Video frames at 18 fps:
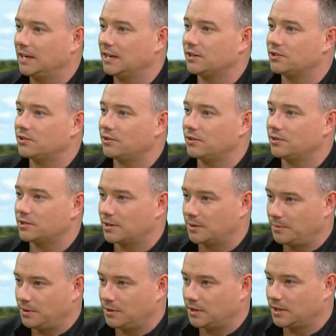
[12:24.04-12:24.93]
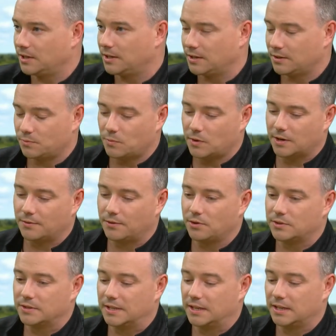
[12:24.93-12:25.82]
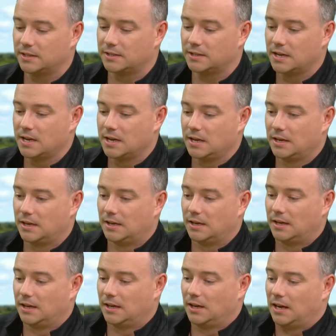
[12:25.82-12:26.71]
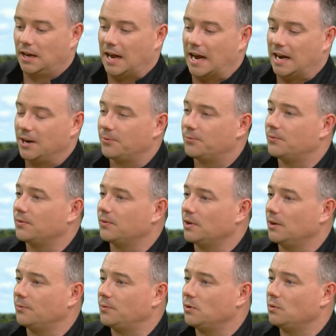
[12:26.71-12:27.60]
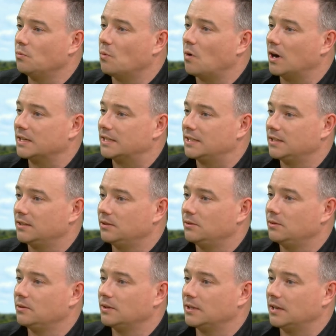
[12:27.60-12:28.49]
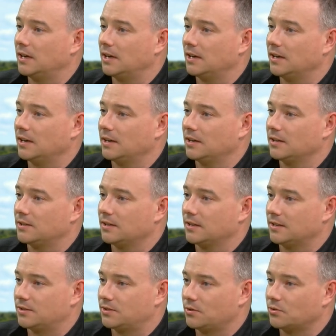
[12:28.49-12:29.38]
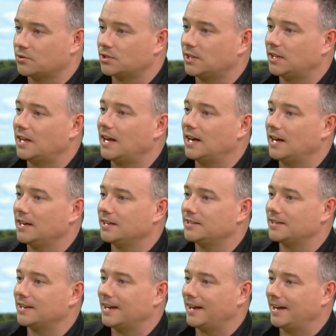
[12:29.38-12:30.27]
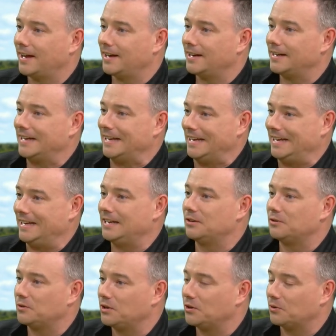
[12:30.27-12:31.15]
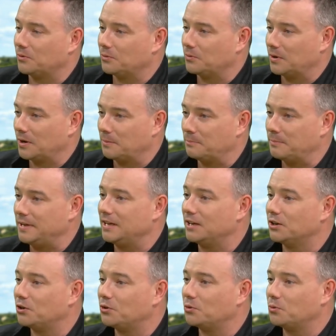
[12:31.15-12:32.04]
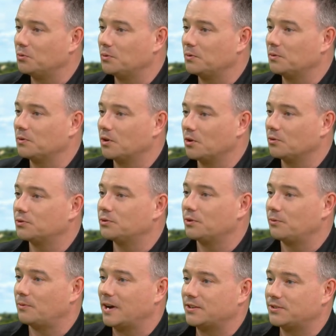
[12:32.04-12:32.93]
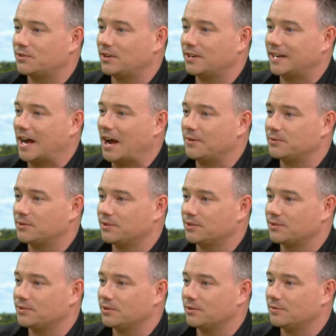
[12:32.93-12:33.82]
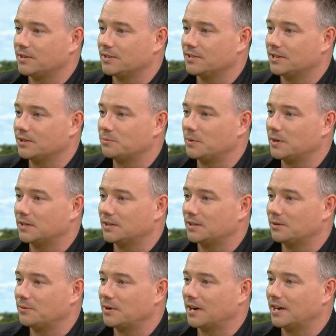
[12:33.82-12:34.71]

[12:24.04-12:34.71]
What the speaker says: in a church. Communion is one of those things. And if you want to socialize and eat, you know, a meal, go to a restaurant after the service is what the